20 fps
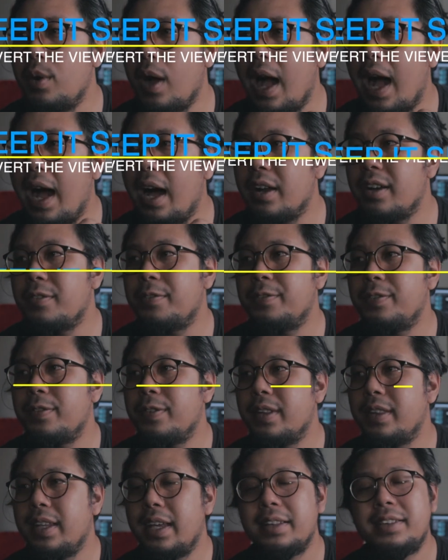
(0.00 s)
out of
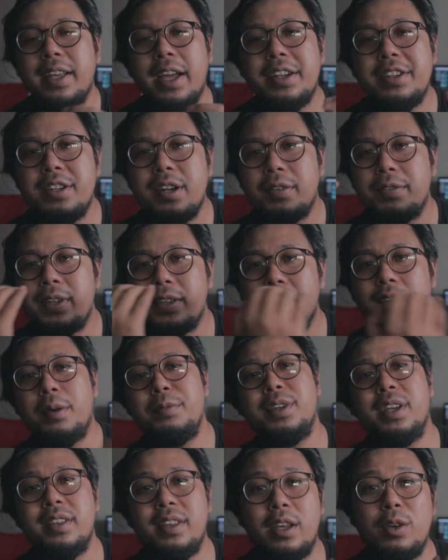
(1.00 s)
the attention of the
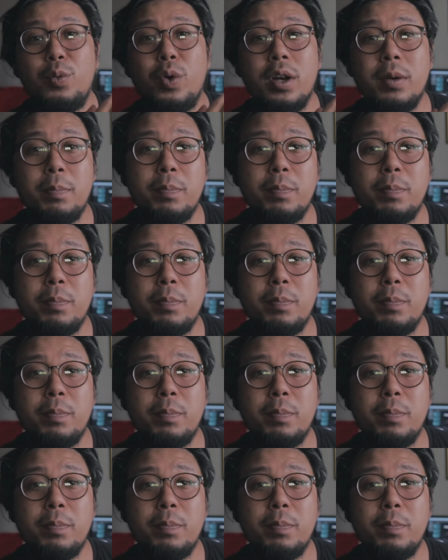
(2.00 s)
subject that you want to